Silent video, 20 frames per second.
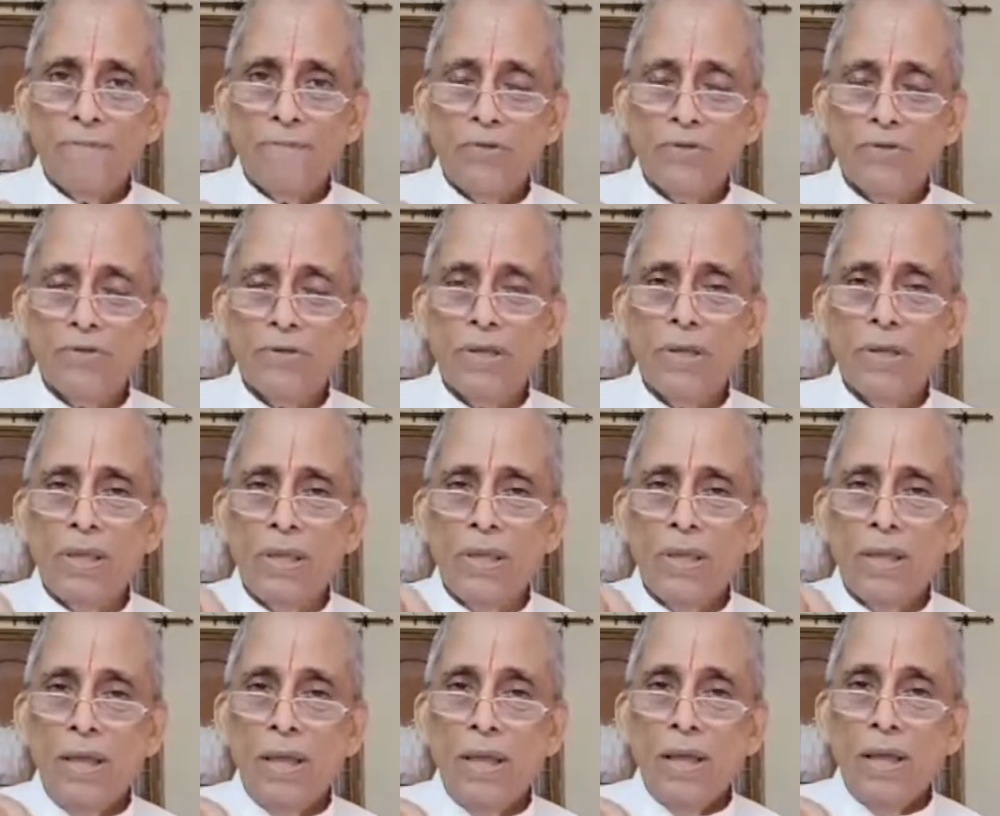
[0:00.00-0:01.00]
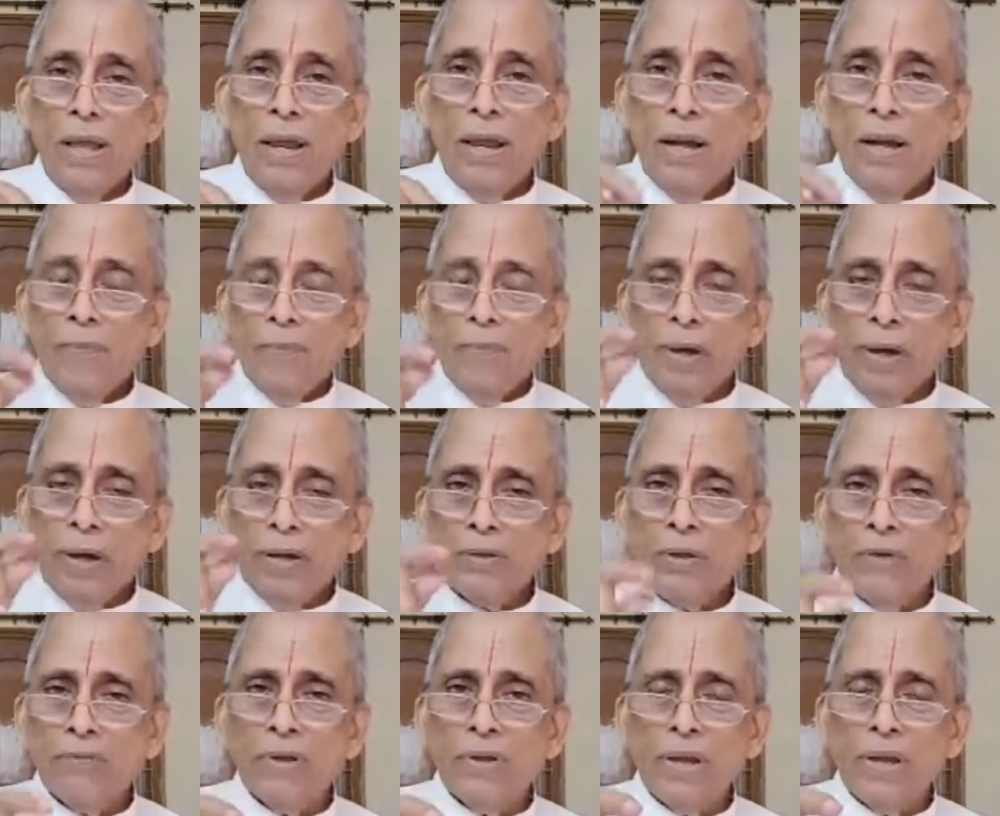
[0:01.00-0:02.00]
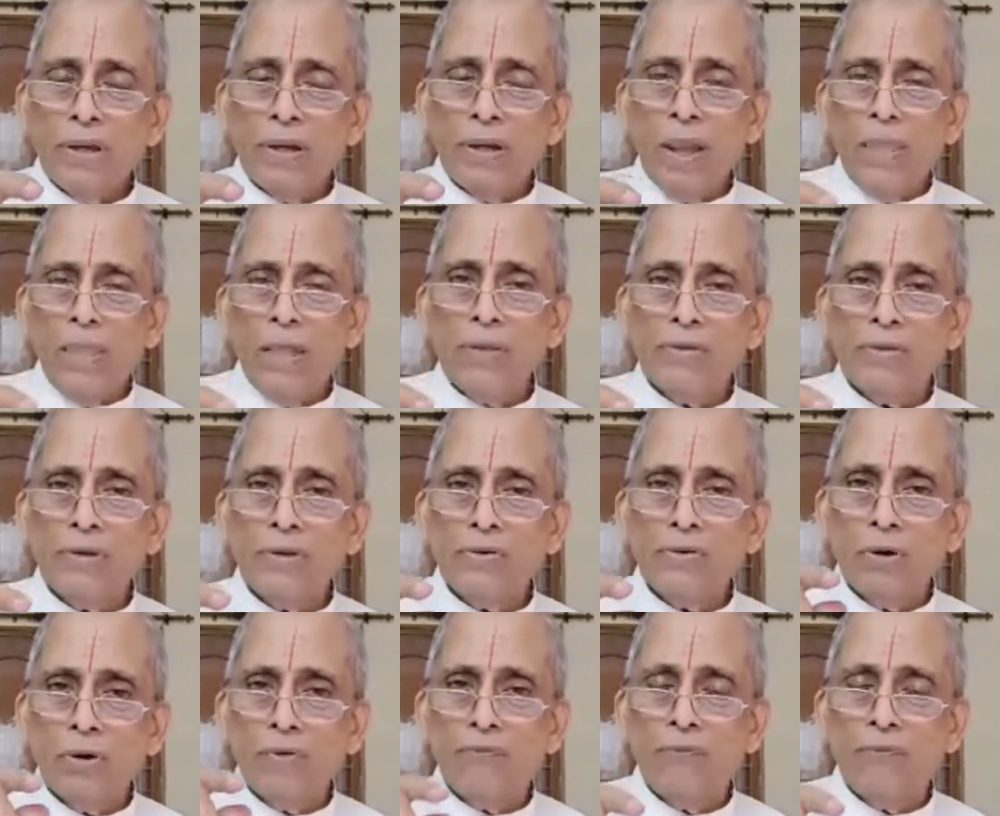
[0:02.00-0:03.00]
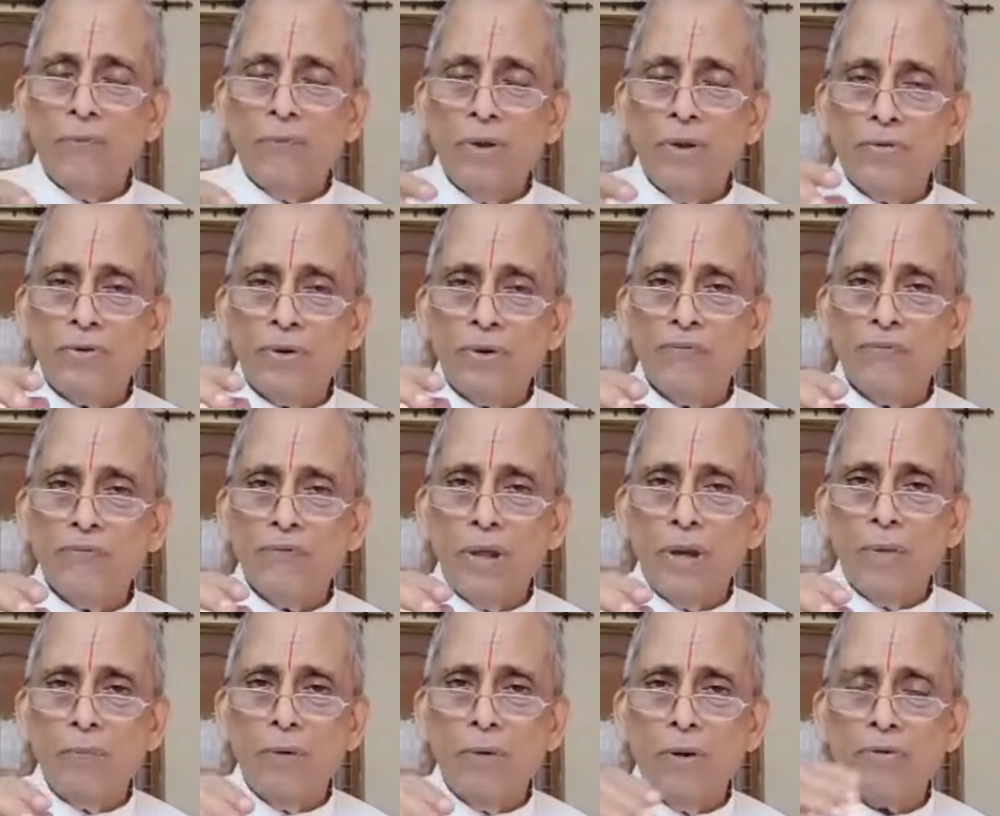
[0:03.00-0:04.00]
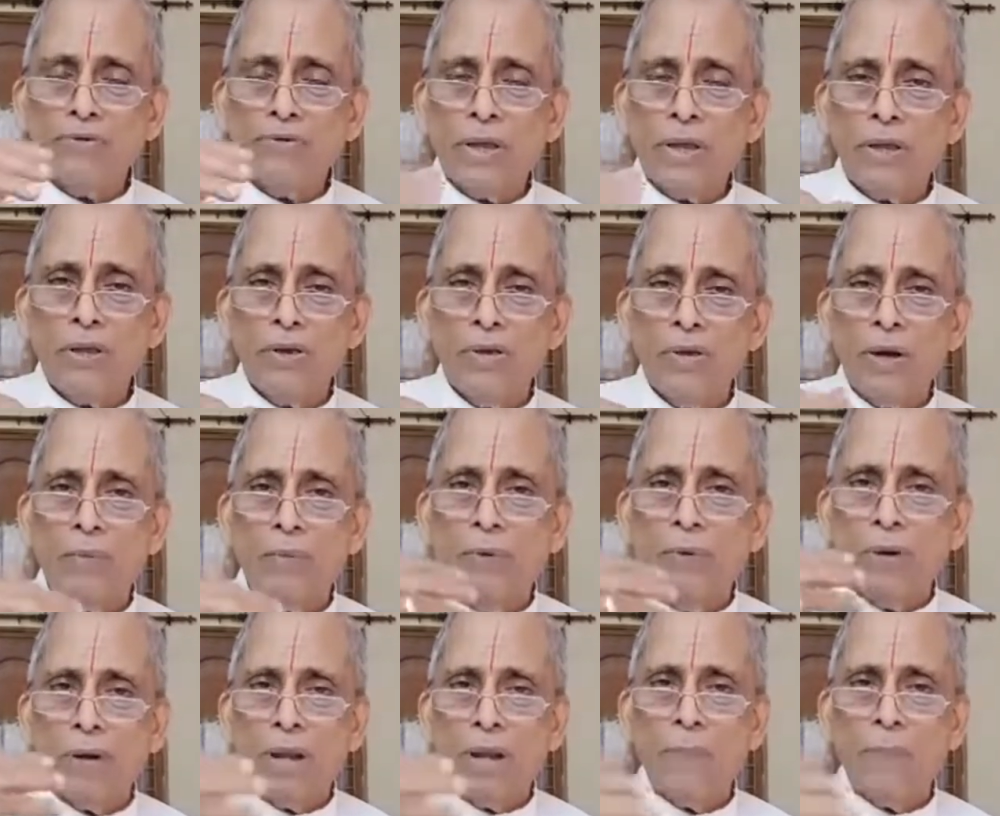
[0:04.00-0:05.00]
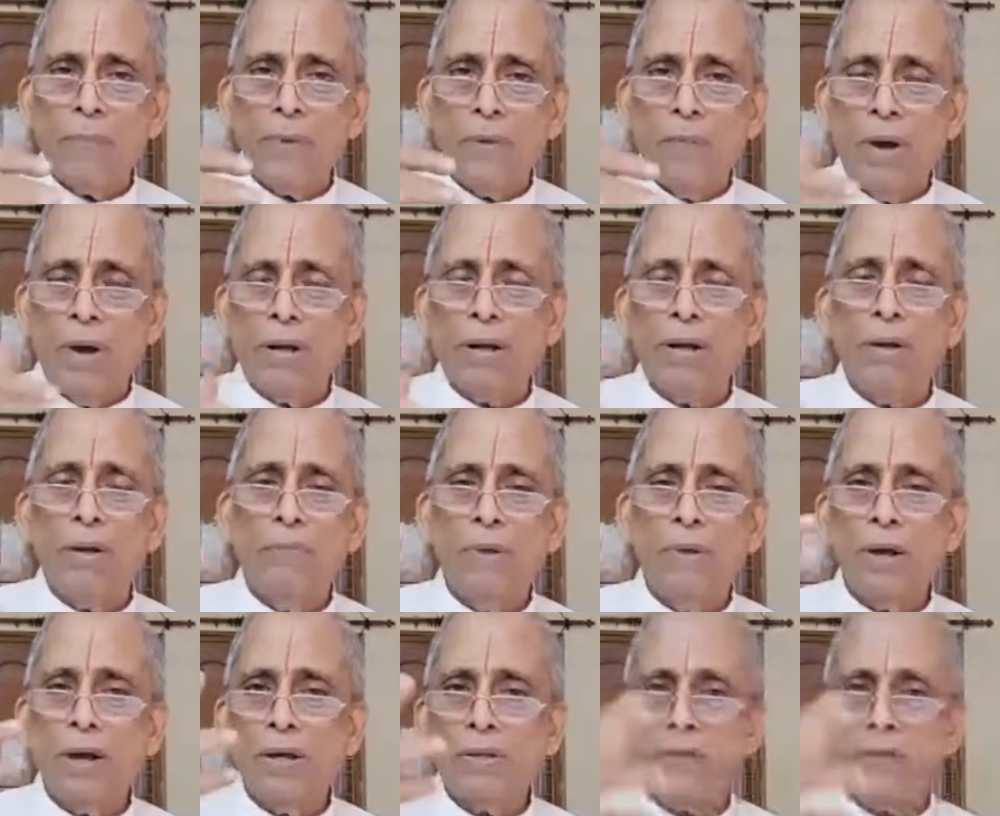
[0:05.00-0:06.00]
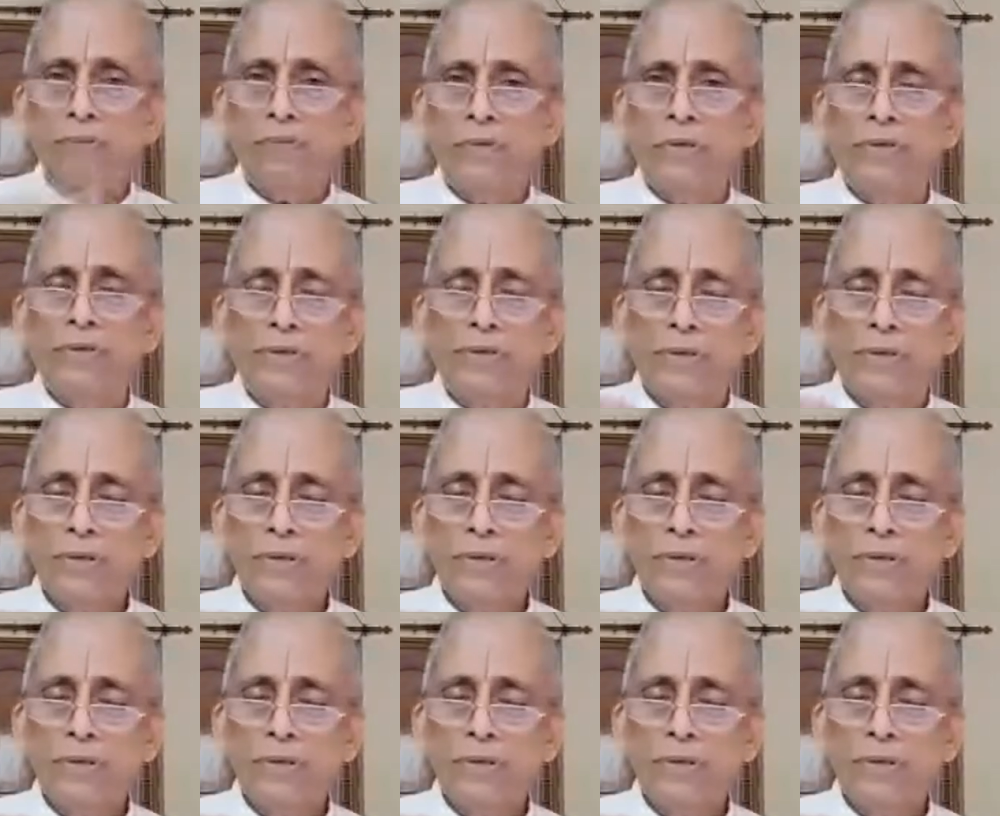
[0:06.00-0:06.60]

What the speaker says: You see, because of the intelligence you should feel more secure and more happy, but because of this